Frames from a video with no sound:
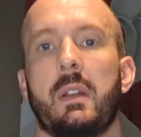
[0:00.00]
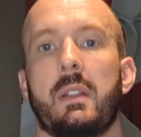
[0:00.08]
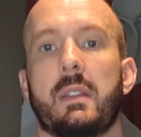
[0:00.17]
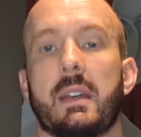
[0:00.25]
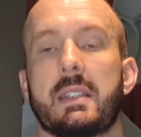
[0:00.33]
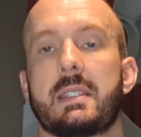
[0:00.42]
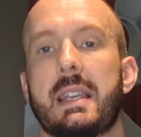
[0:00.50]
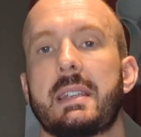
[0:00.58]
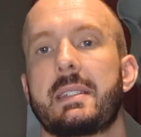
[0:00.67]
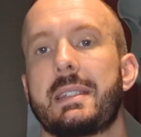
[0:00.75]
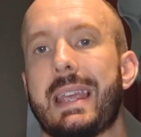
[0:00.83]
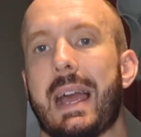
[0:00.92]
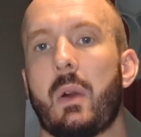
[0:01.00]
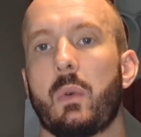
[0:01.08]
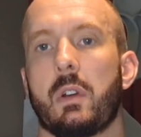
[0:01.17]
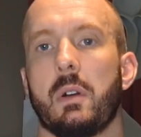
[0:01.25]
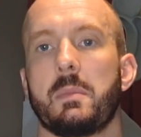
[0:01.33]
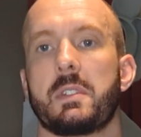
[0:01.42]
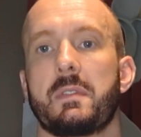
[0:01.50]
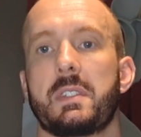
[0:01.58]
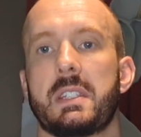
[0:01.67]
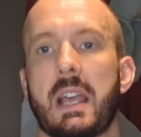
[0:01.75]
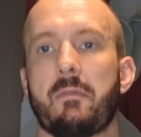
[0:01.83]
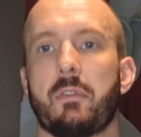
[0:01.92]
that assessed the outcomes of
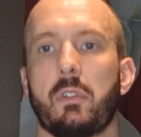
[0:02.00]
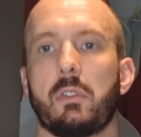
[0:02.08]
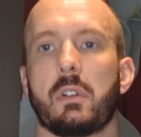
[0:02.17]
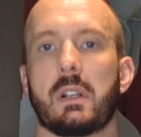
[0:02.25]
several